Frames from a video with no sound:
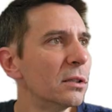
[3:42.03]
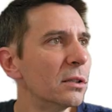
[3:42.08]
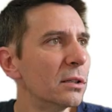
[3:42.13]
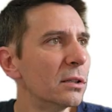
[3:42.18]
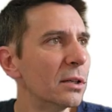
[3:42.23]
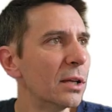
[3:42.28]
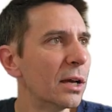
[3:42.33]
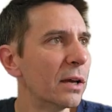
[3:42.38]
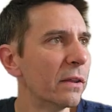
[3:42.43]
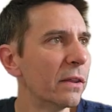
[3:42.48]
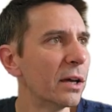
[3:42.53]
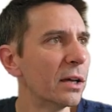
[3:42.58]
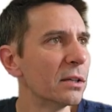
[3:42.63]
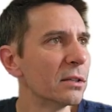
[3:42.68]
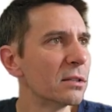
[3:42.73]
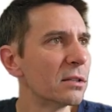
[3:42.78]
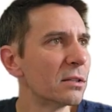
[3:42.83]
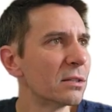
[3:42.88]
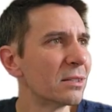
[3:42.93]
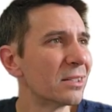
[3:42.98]
Now
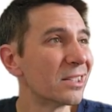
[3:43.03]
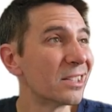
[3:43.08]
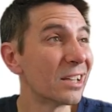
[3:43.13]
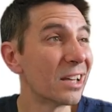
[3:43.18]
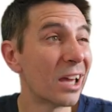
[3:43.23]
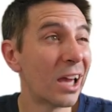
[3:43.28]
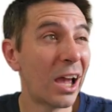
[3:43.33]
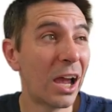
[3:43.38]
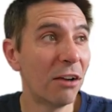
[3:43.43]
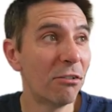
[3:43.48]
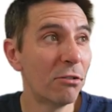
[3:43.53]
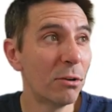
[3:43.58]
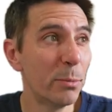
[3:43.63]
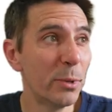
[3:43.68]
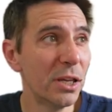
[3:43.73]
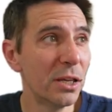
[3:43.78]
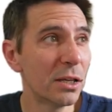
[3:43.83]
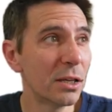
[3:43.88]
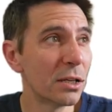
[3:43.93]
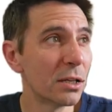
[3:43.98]
that's
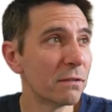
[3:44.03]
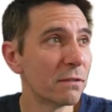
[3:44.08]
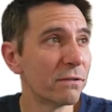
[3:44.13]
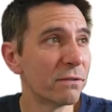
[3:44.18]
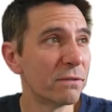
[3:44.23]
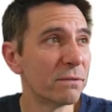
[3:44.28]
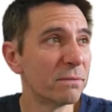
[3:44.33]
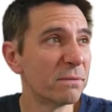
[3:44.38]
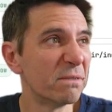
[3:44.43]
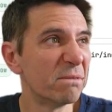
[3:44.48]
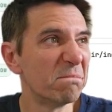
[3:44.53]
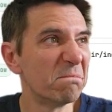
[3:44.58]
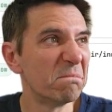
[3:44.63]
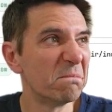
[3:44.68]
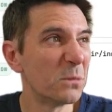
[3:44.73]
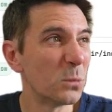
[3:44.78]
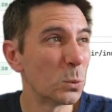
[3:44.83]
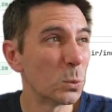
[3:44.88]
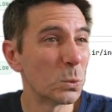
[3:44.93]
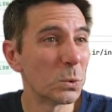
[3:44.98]
Arabic
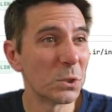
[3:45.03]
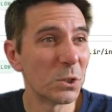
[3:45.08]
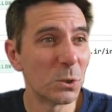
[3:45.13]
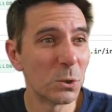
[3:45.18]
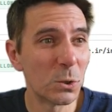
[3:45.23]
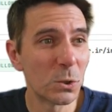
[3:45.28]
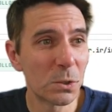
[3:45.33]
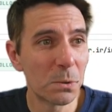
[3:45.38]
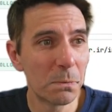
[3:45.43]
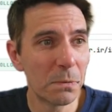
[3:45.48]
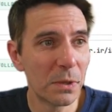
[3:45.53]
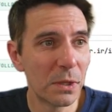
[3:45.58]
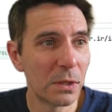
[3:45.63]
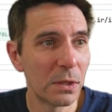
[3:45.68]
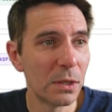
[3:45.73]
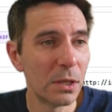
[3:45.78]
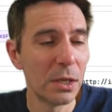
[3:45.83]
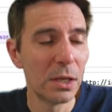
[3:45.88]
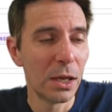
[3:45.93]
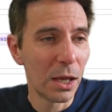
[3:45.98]
or something.